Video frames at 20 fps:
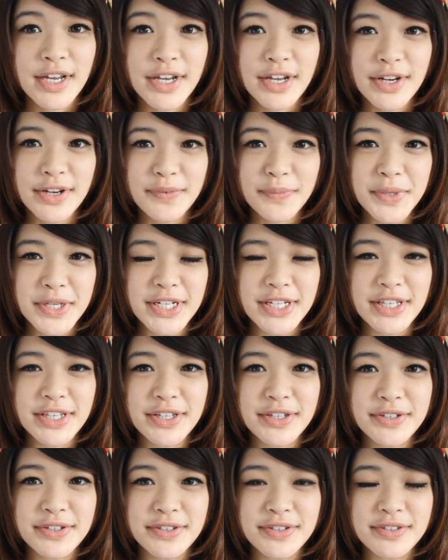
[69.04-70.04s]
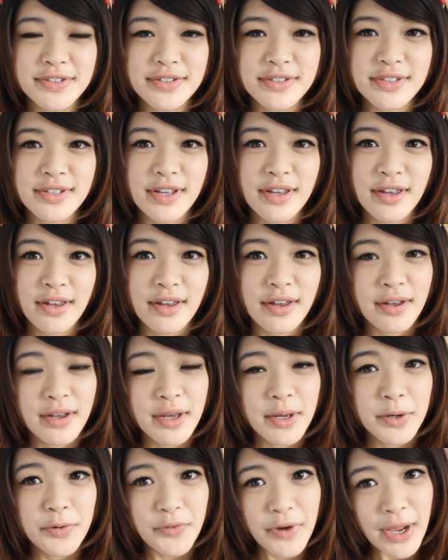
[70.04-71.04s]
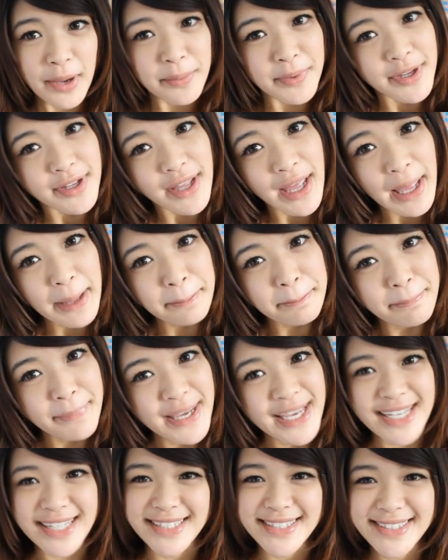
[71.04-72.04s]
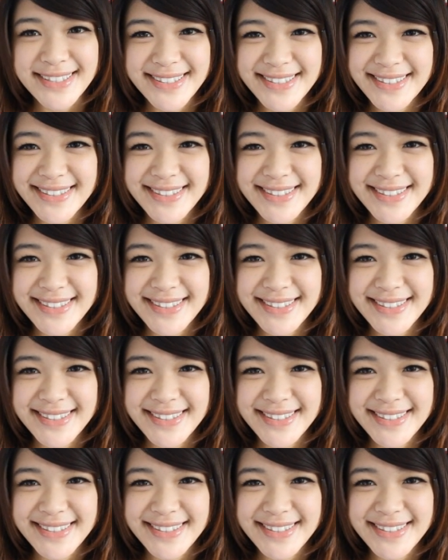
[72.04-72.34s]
Here I'm going to use rabbit headband.